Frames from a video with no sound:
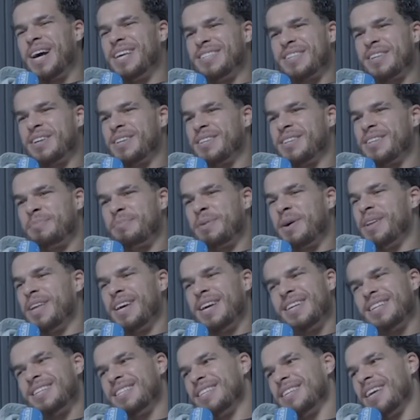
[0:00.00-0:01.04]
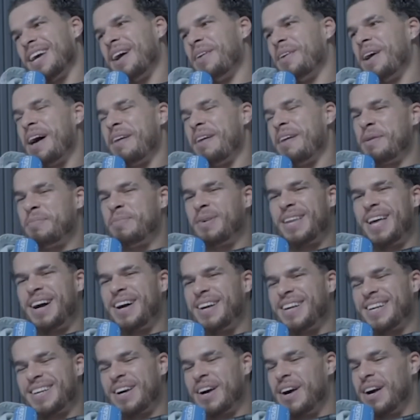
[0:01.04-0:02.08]
used to go to Chipotle and I would have her pull out
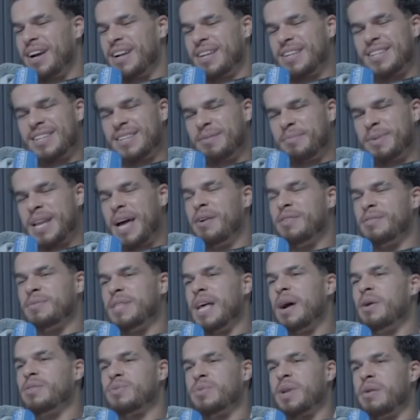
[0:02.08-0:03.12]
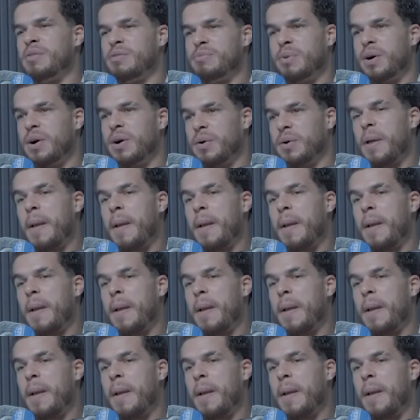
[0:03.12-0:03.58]
her card. But that was when I was broke.